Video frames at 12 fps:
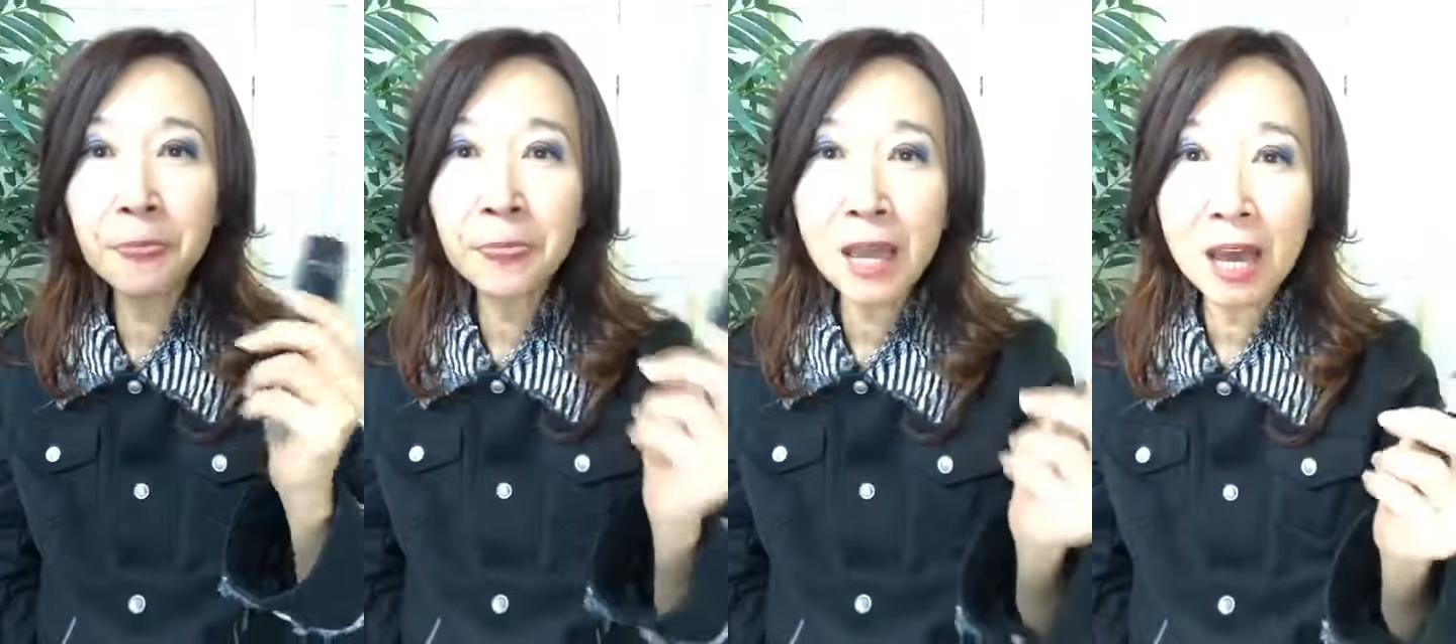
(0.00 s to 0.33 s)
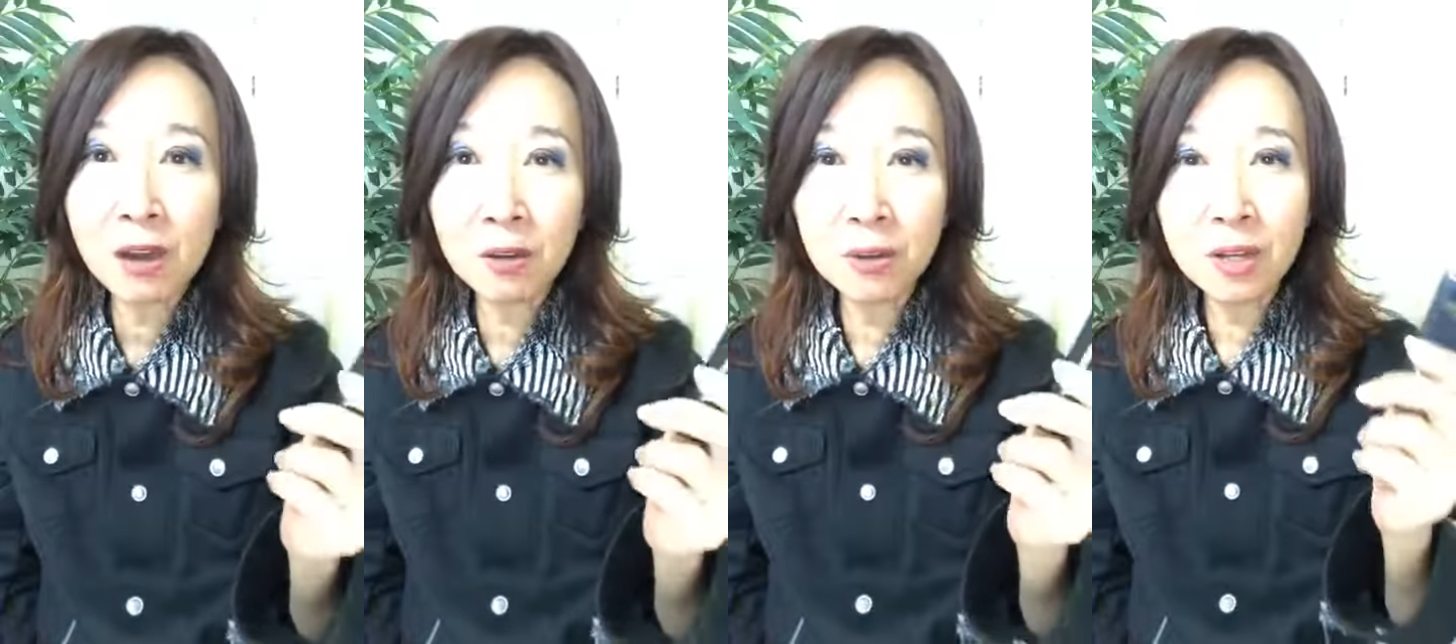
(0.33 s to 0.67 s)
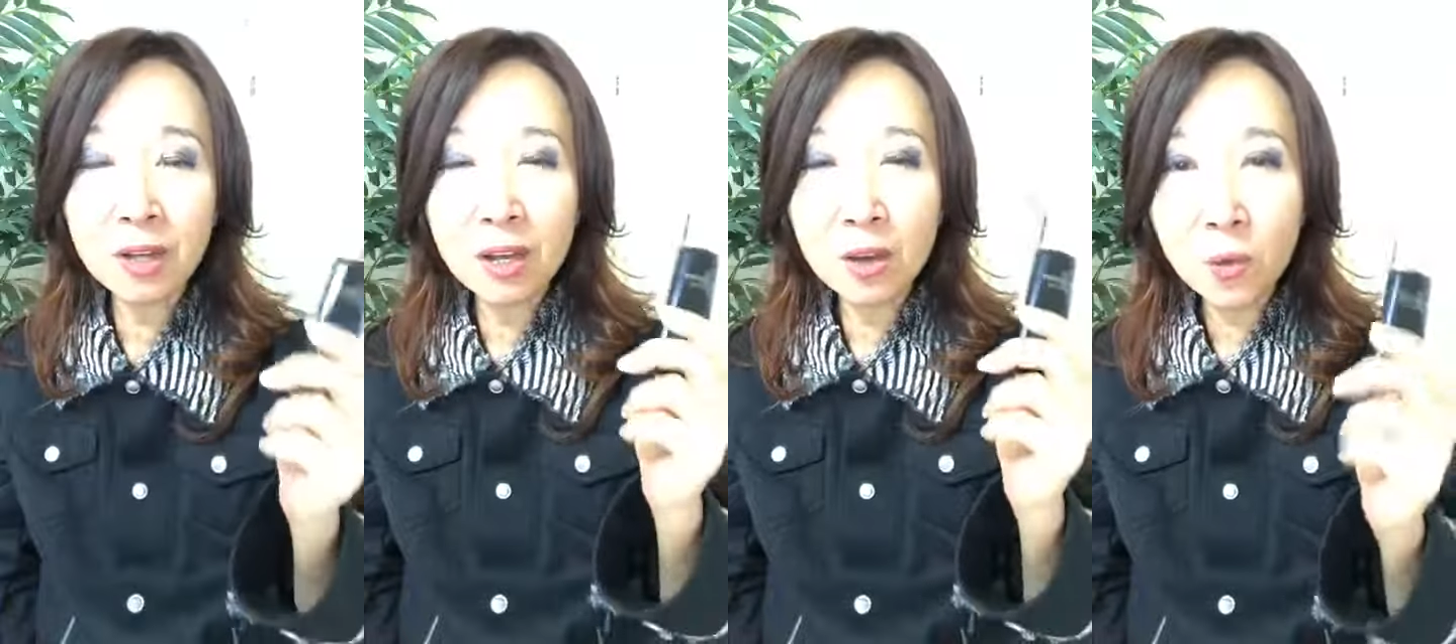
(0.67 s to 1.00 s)
Now,
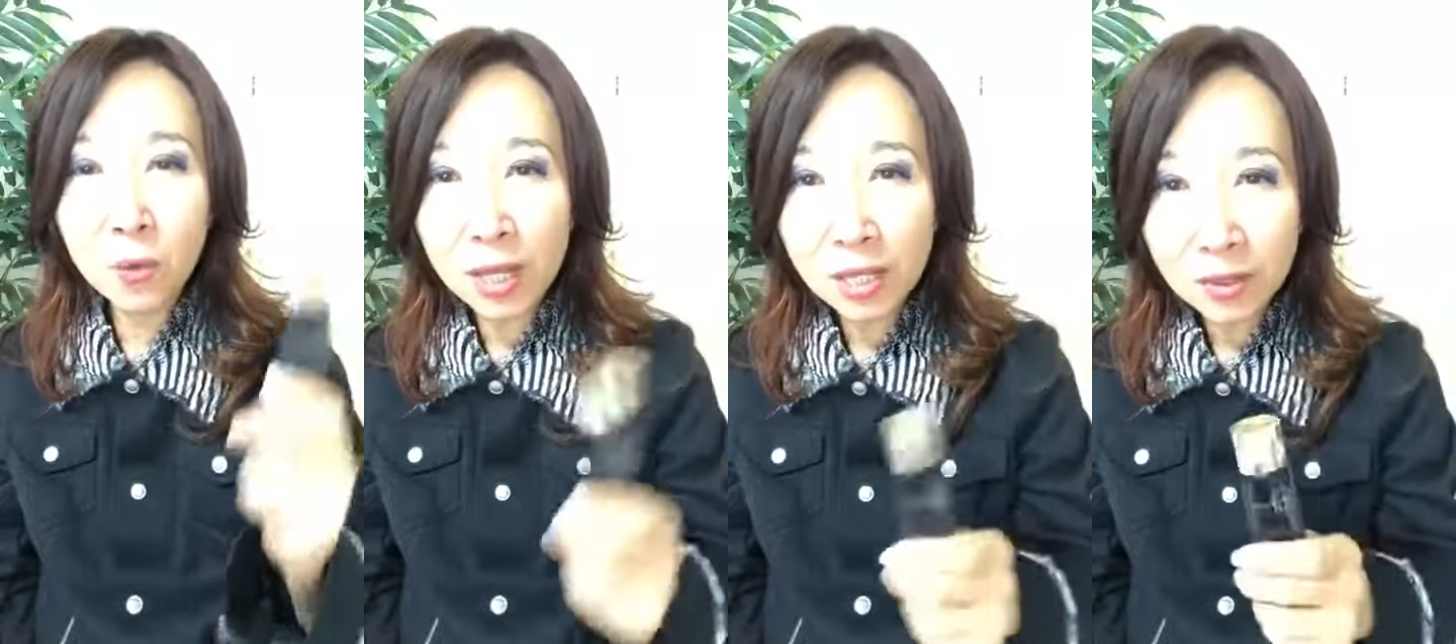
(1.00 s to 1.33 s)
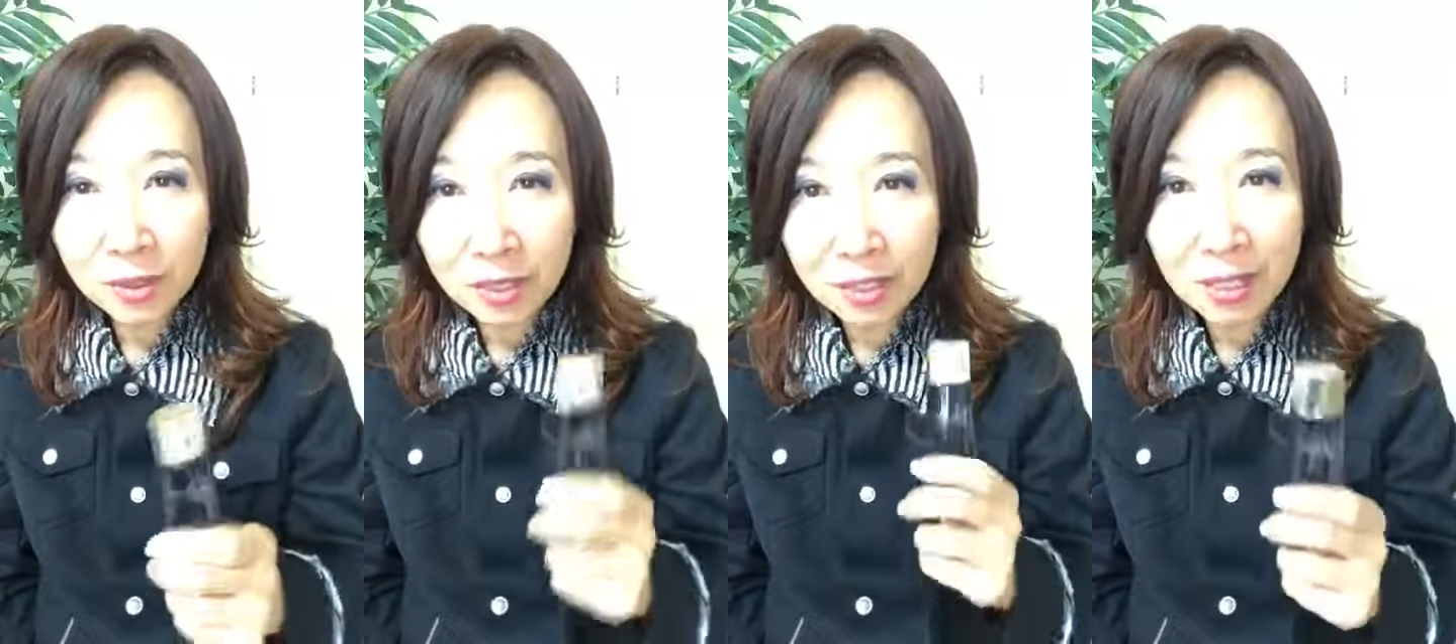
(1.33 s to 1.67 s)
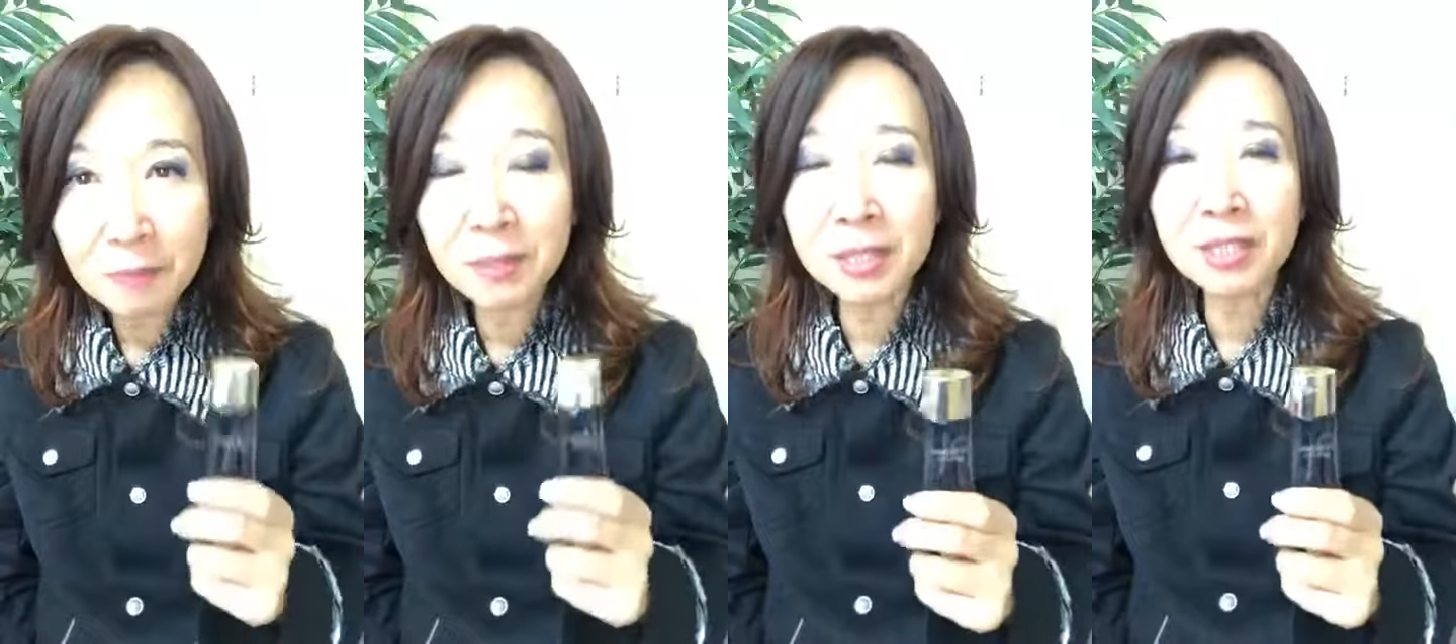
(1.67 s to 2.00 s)
when
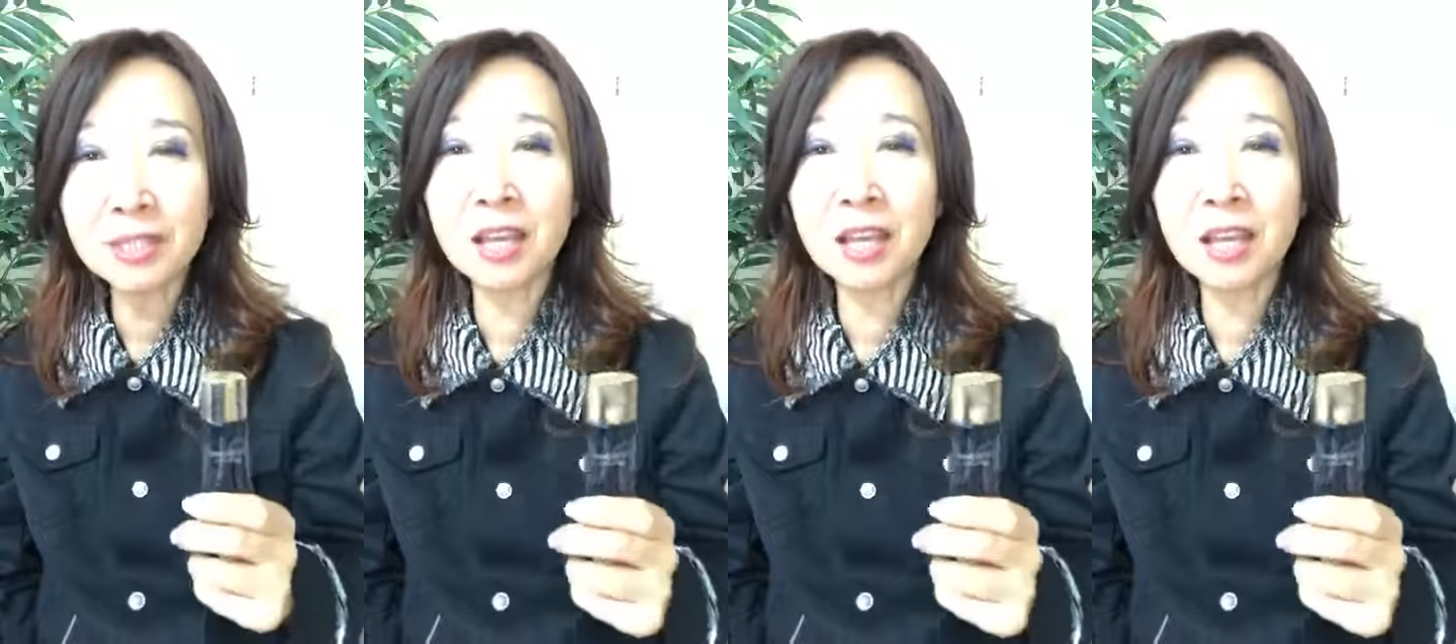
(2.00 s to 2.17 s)
somebody